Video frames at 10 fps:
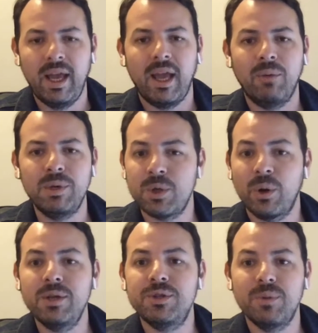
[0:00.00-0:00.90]
and we're
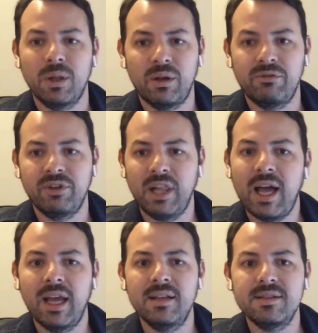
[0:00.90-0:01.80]
talking to a lot of
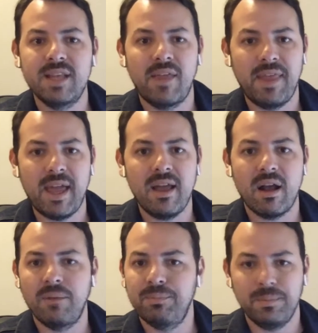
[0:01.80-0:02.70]
clients that they
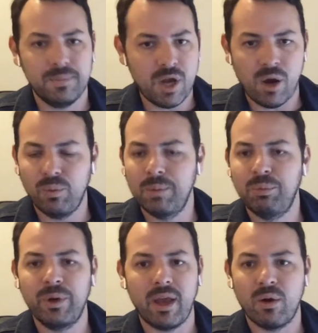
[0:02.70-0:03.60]
no, we're
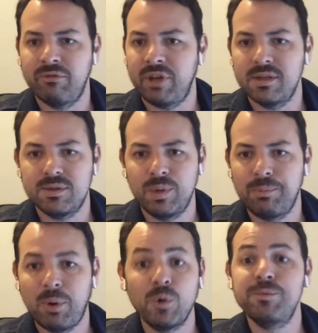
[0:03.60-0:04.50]
booking our events, we're
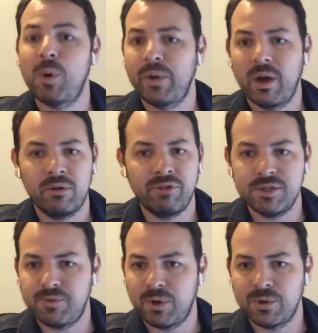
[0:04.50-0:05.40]
postponing our
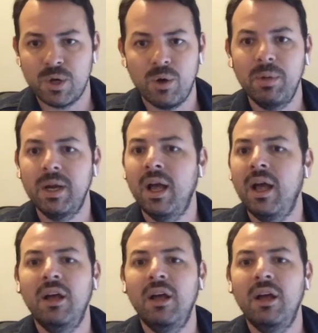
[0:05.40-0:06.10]
events for October,